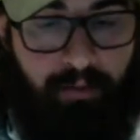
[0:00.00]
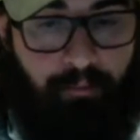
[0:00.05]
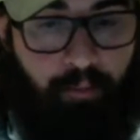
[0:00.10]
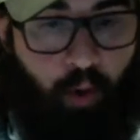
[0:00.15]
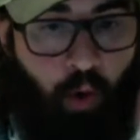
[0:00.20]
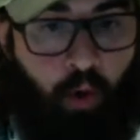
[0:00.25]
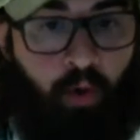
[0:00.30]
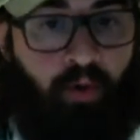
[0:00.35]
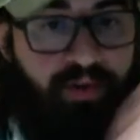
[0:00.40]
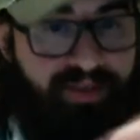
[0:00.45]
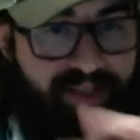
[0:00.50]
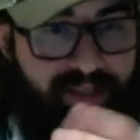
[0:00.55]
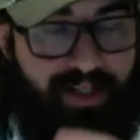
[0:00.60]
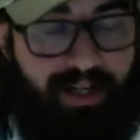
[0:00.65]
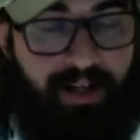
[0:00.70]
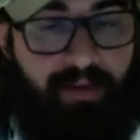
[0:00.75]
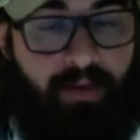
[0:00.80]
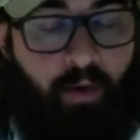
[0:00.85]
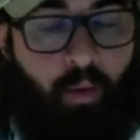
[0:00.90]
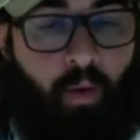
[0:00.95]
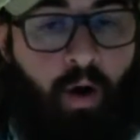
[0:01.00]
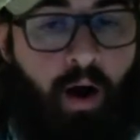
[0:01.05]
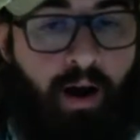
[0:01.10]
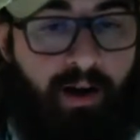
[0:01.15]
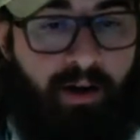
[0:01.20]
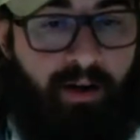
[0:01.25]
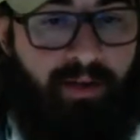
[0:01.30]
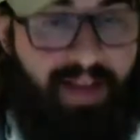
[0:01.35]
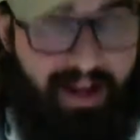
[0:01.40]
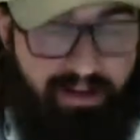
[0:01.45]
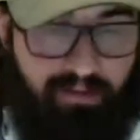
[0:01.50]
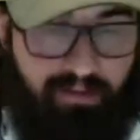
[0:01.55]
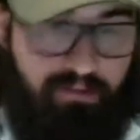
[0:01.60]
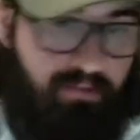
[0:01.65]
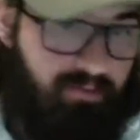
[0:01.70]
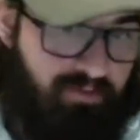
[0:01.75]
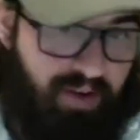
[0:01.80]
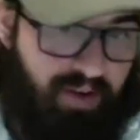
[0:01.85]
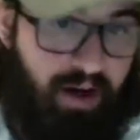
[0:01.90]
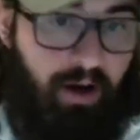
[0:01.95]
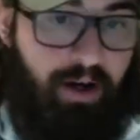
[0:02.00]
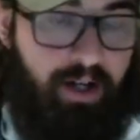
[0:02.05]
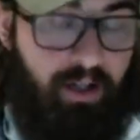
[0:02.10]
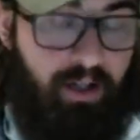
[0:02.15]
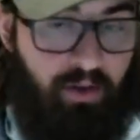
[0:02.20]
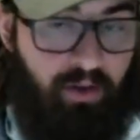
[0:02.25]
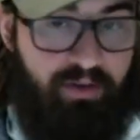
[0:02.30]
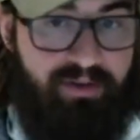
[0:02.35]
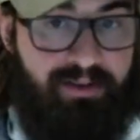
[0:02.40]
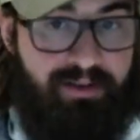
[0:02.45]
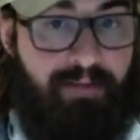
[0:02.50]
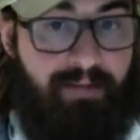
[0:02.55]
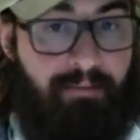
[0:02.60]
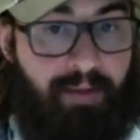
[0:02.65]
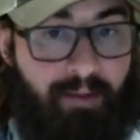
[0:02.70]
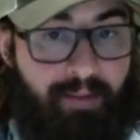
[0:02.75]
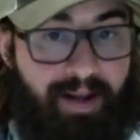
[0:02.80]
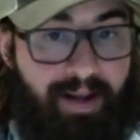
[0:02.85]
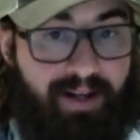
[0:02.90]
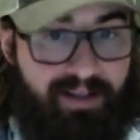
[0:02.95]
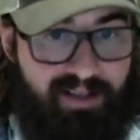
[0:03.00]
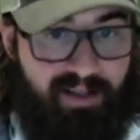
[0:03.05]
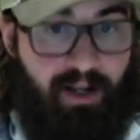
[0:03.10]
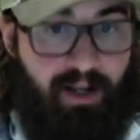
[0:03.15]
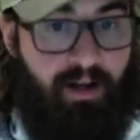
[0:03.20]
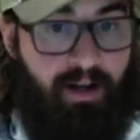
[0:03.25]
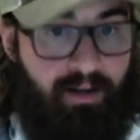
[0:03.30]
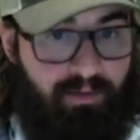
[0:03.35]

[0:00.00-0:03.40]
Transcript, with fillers: pulse in the water that very closely mimics